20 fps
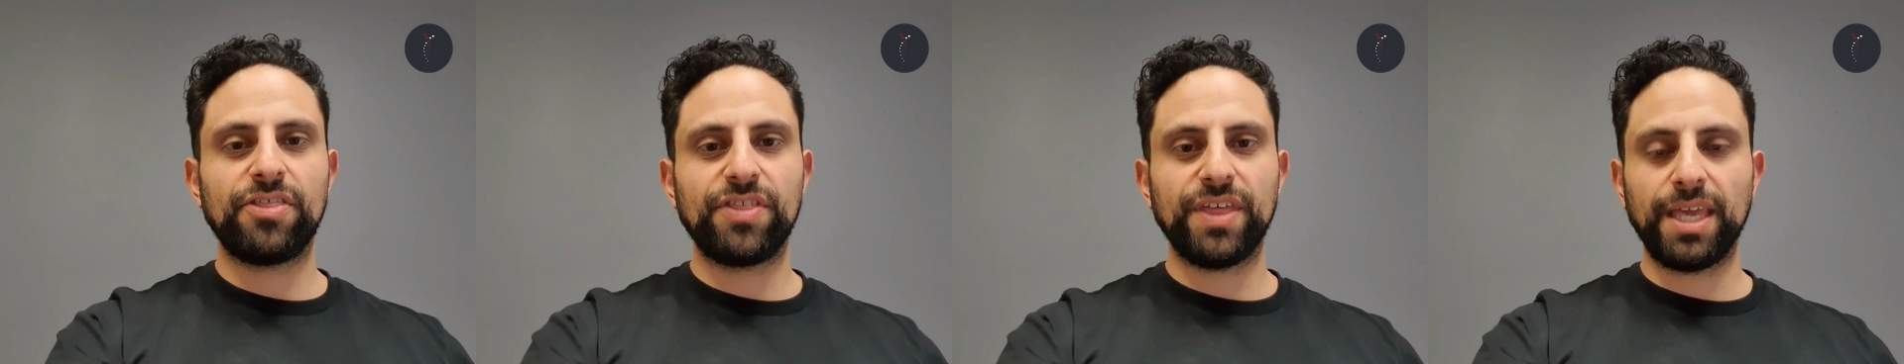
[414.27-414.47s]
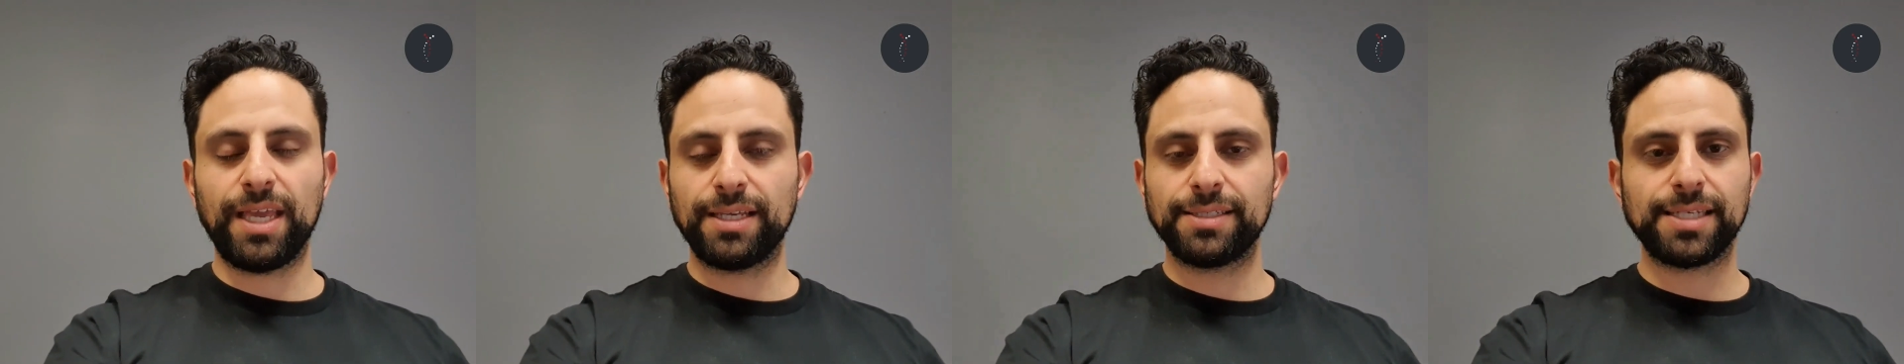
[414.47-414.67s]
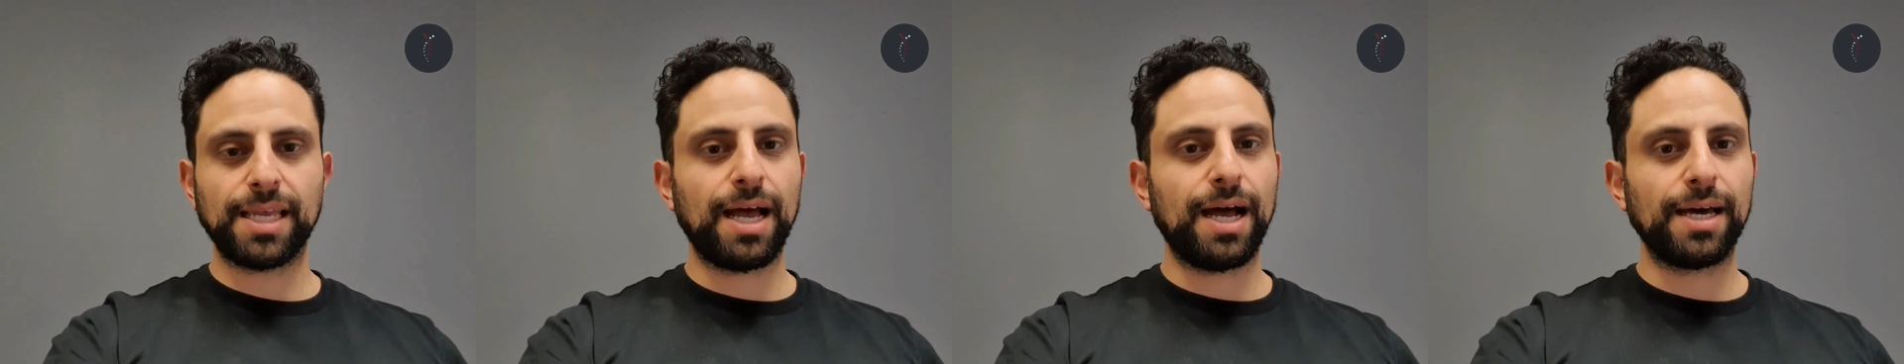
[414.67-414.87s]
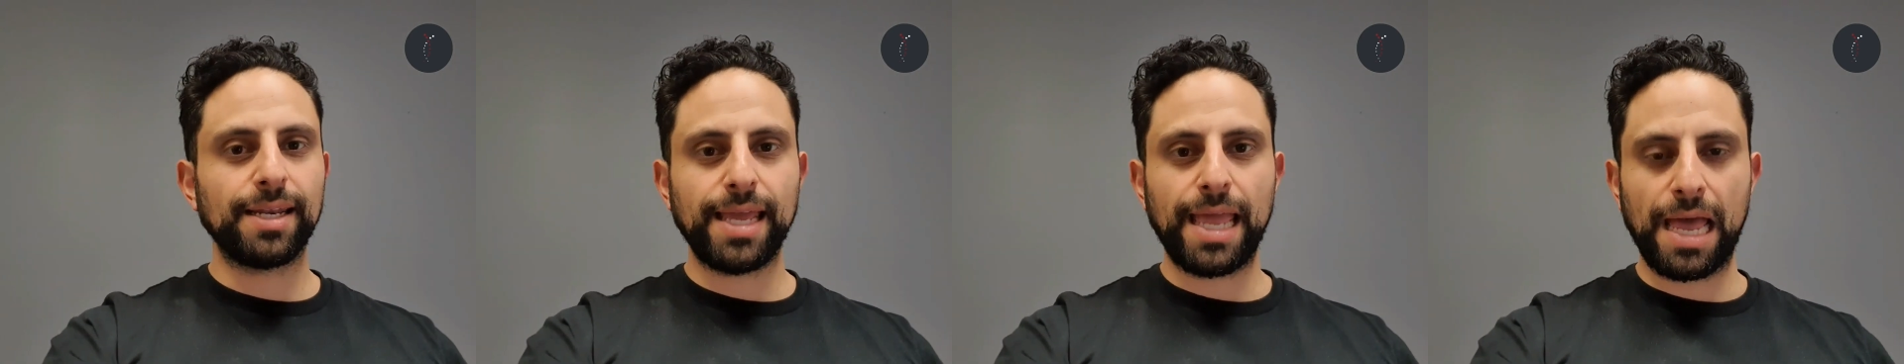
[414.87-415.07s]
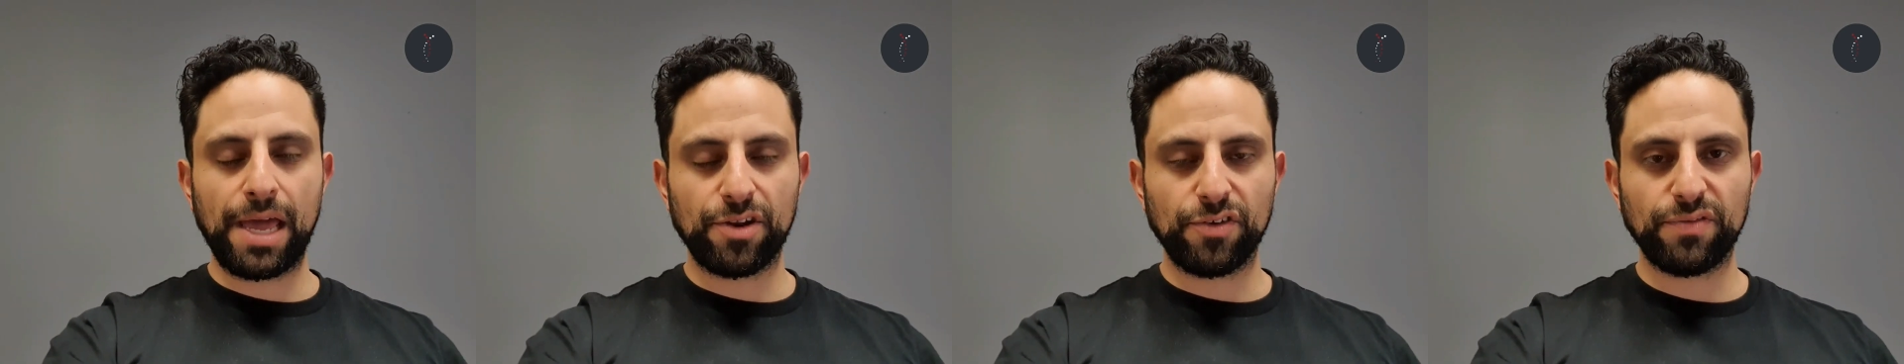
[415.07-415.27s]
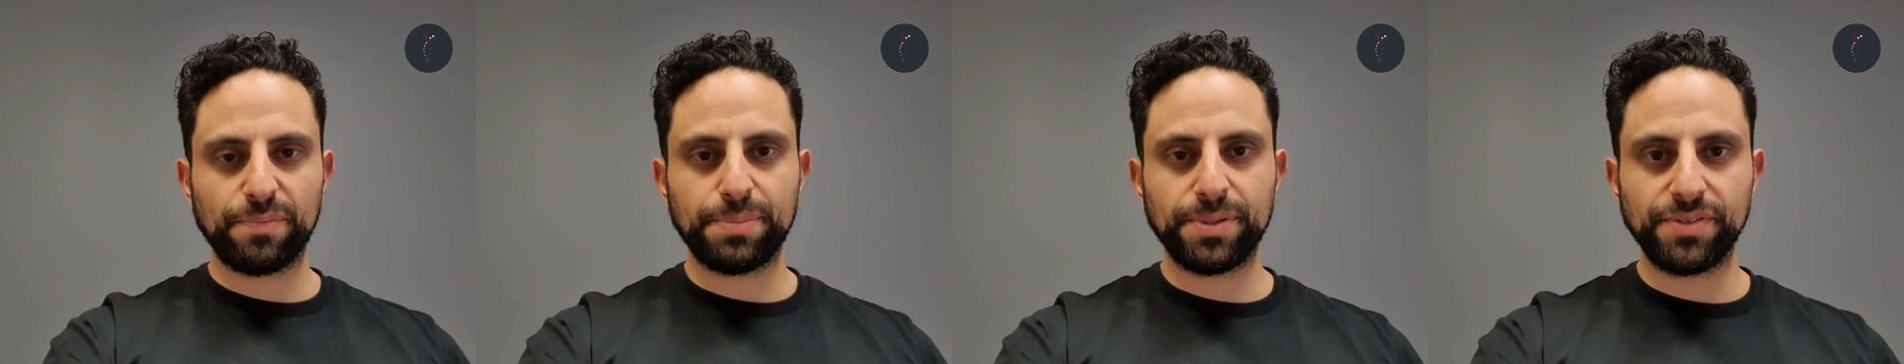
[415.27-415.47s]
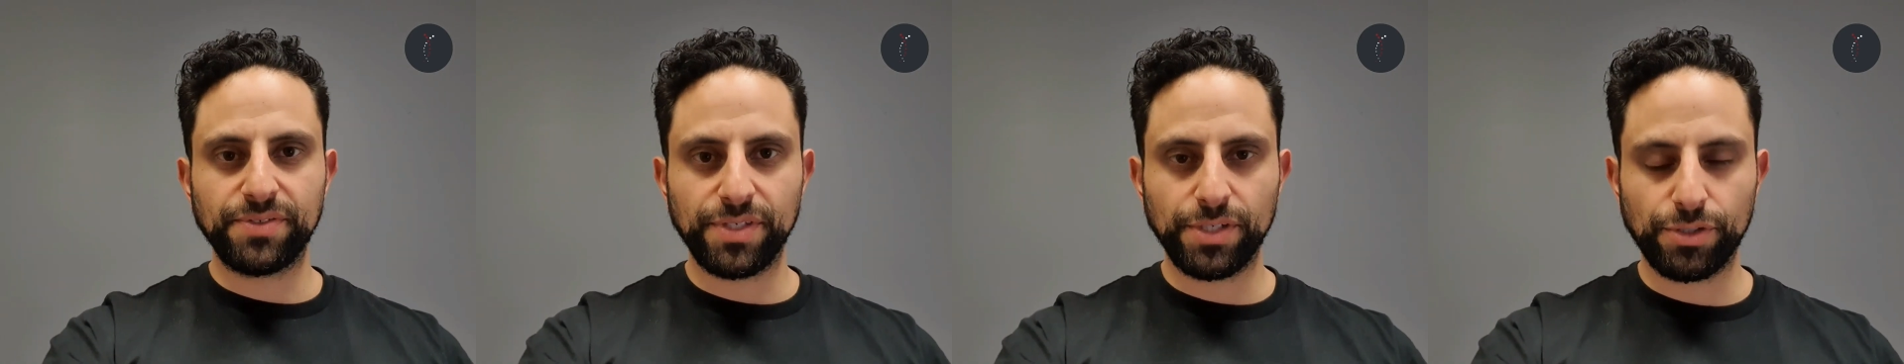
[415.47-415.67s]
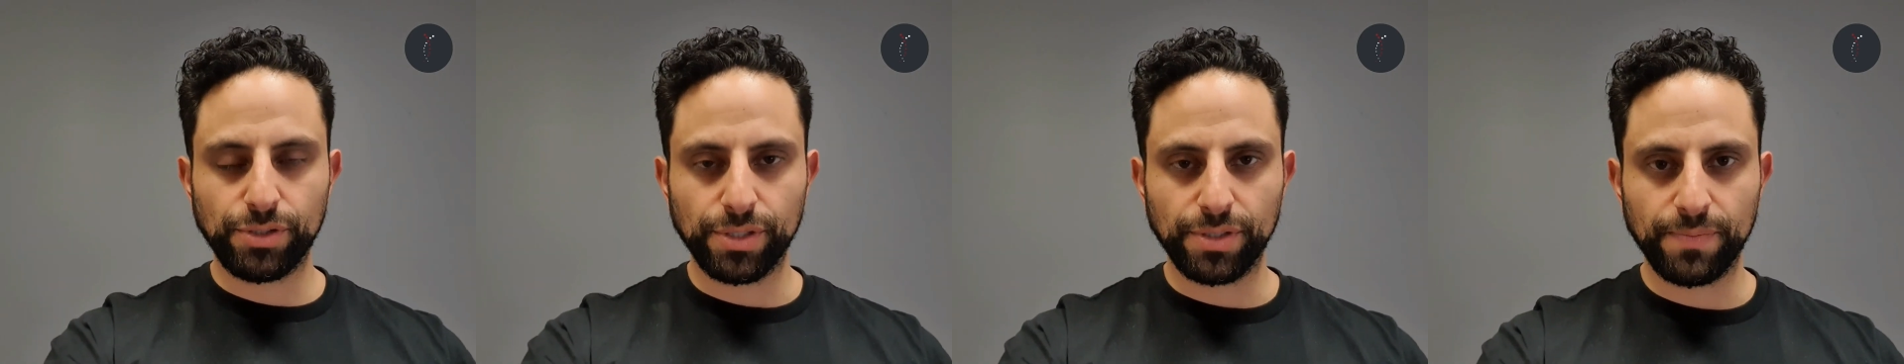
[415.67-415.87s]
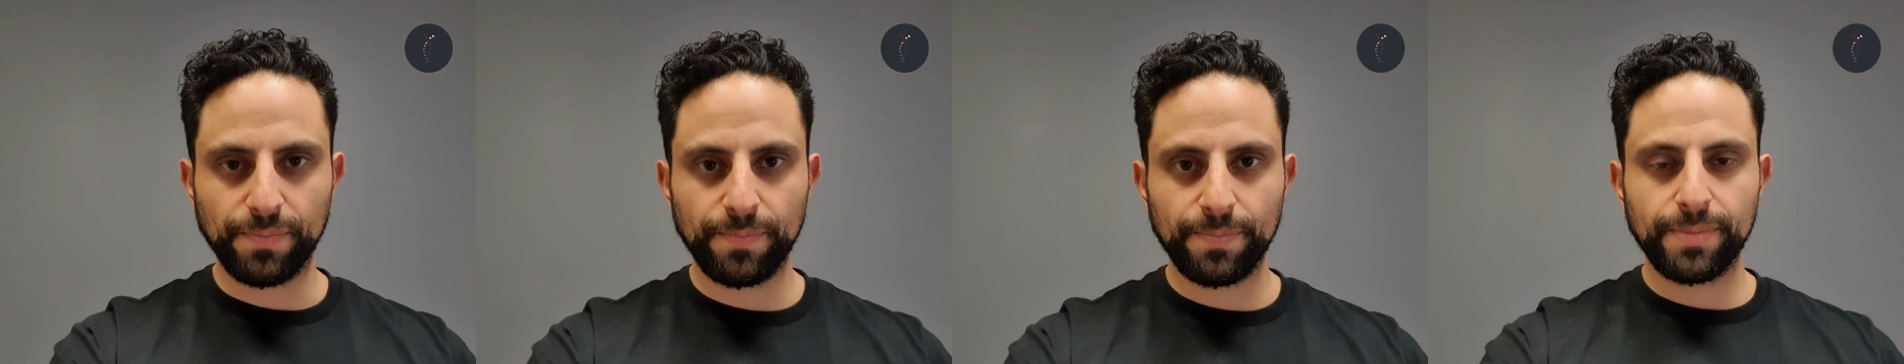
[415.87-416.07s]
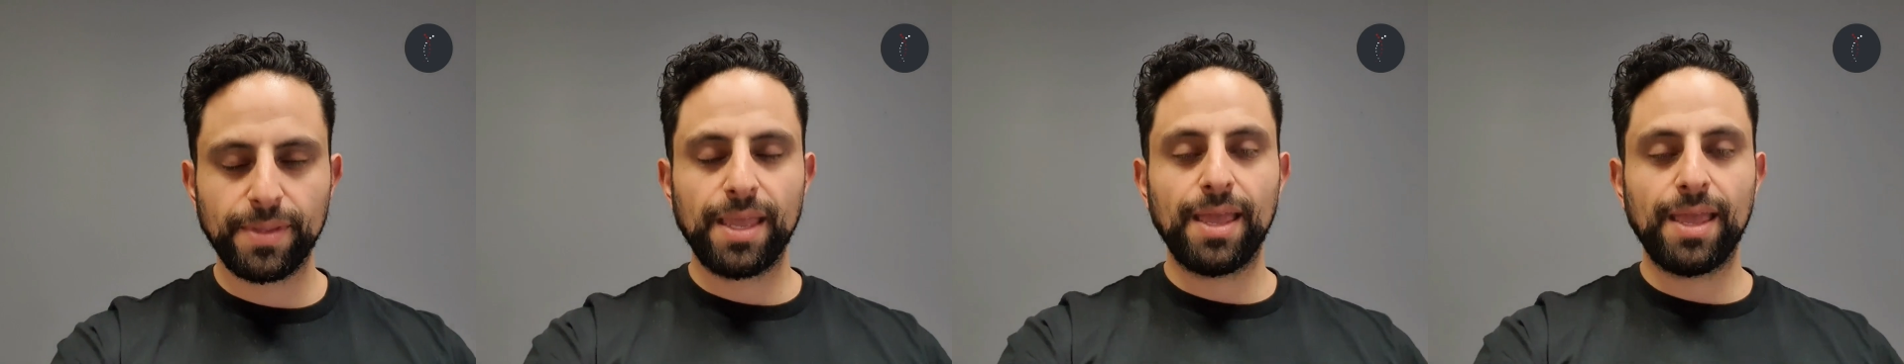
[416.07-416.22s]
things aren't out of position.